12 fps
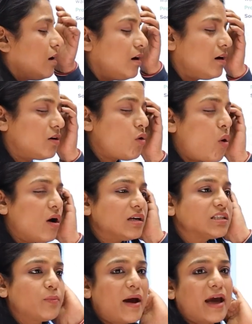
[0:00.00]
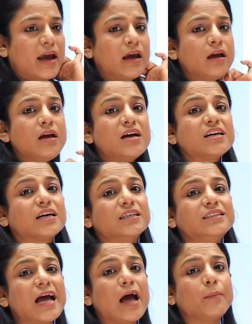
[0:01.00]
caused by
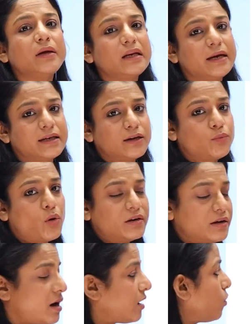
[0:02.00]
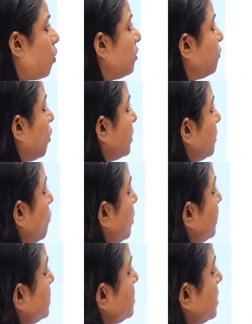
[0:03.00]
contaminated water are called
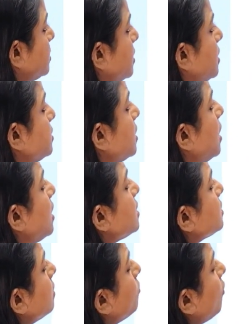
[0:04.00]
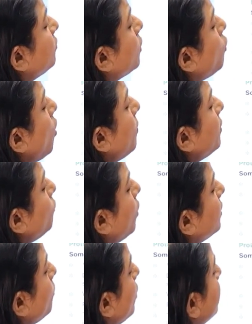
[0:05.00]
waterborne diseases. Some of the common
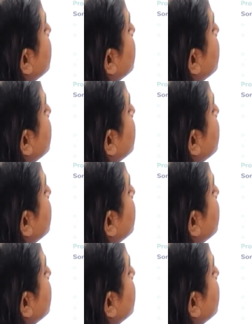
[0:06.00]
waterborne